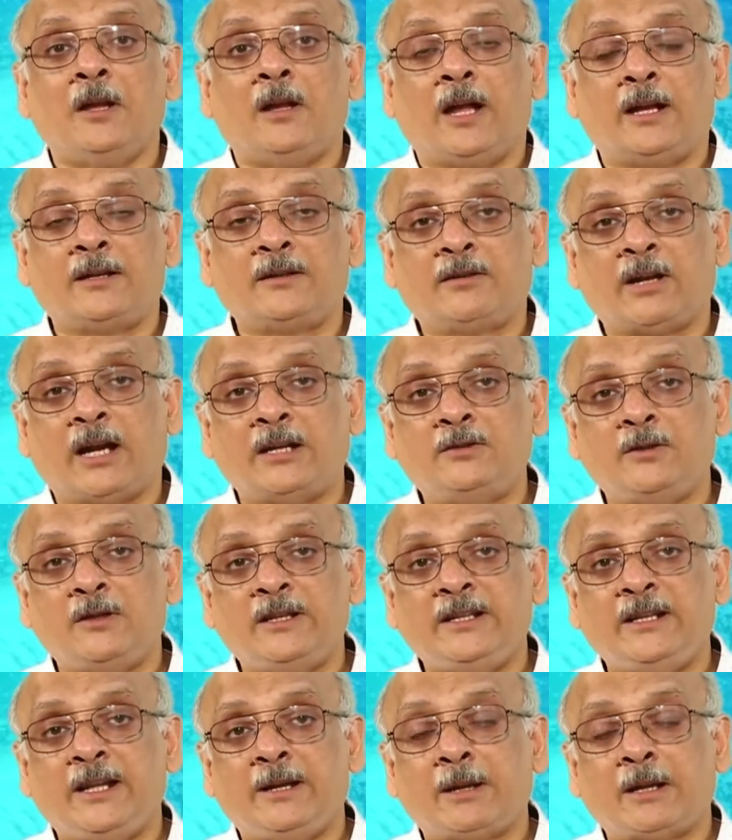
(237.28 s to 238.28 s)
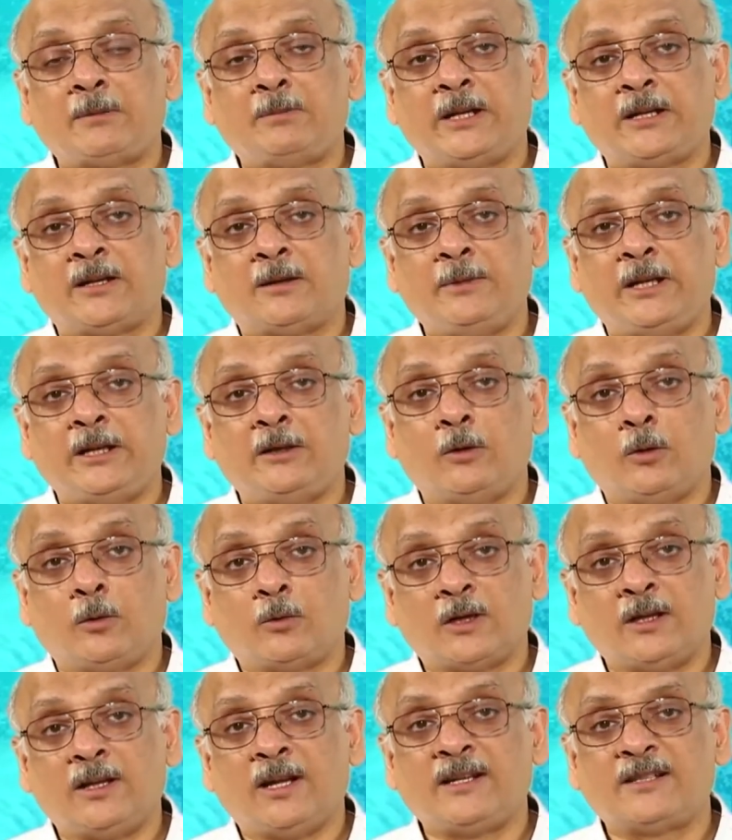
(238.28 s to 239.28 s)
and gradually they are becoming
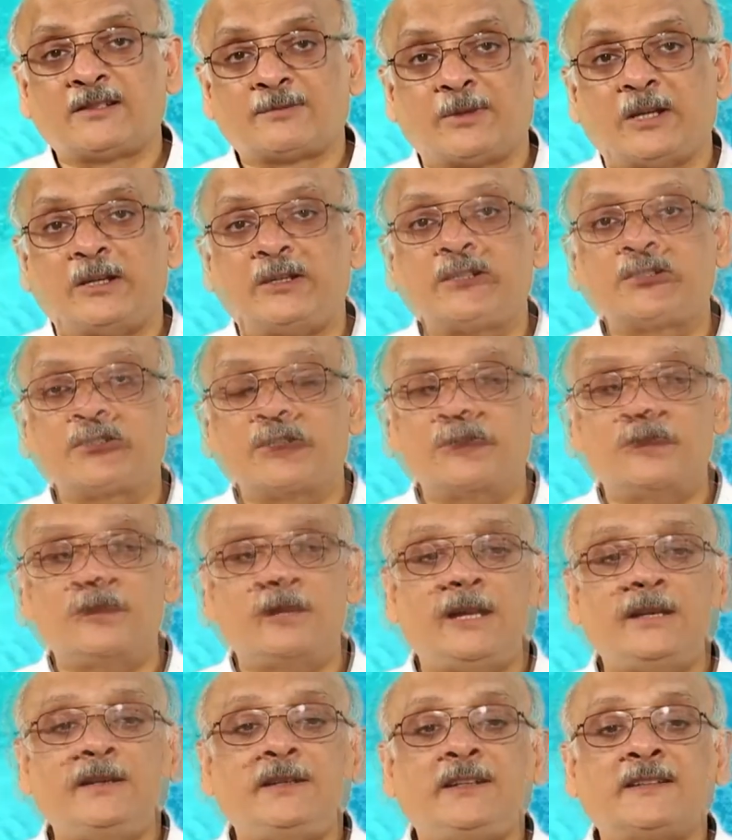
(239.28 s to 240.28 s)
localized prediction. Then